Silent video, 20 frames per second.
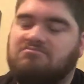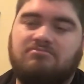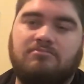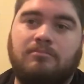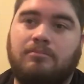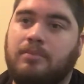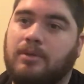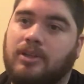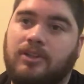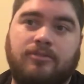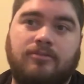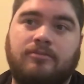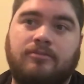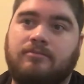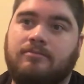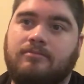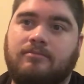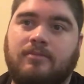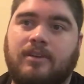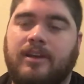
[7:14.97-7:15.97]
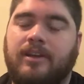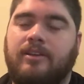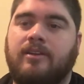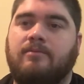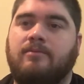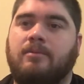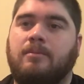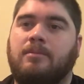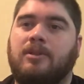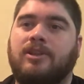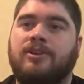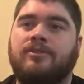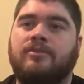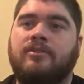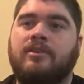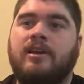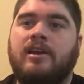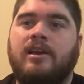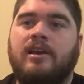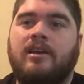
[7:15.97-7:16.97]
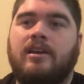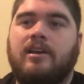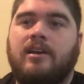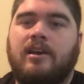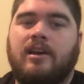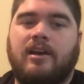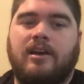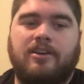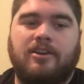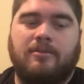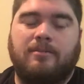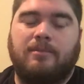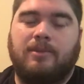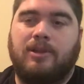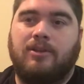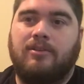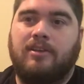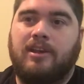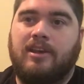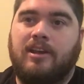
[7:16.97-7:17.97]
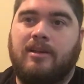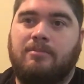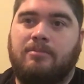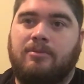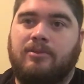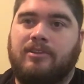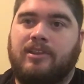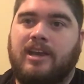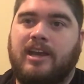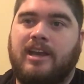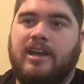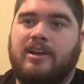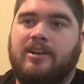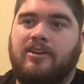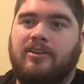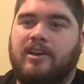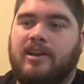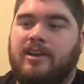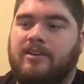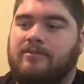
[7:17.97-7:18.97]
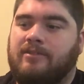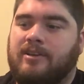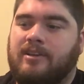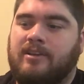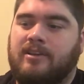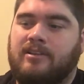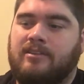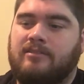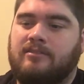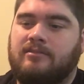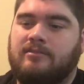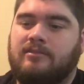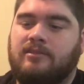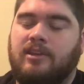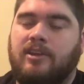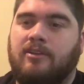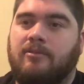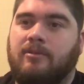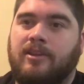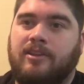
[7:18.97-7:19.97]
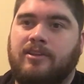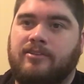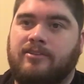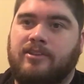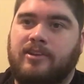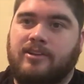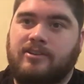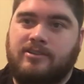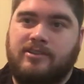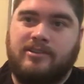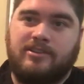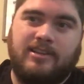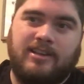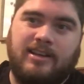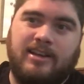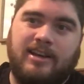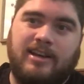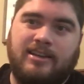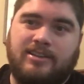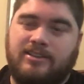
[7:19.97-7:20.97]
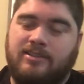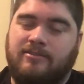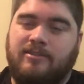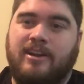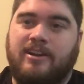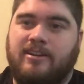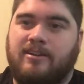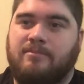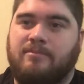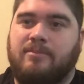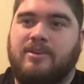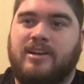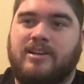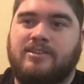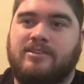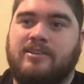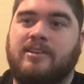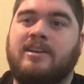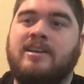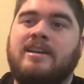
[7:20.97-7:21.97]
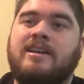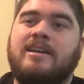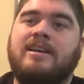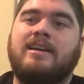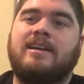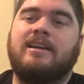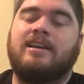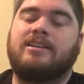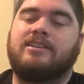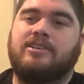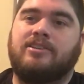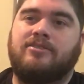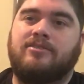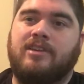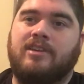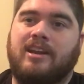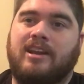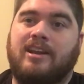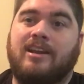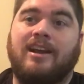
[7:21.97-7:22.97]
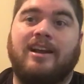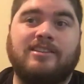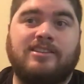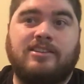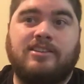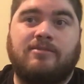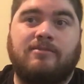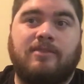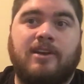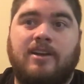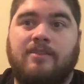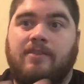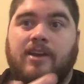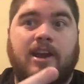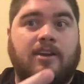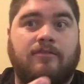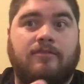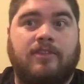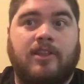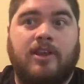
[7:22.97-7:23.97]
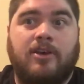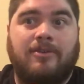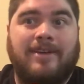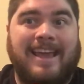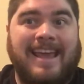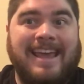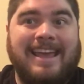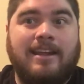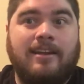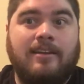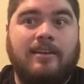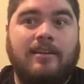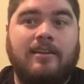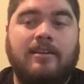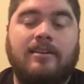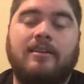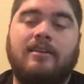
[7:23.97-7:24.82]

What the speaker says: balloon, right? You have a balloon, you're blowing it up with air, you have a, one of those hoses that connects to an air compressor, and so you get a constant rate of airflow in,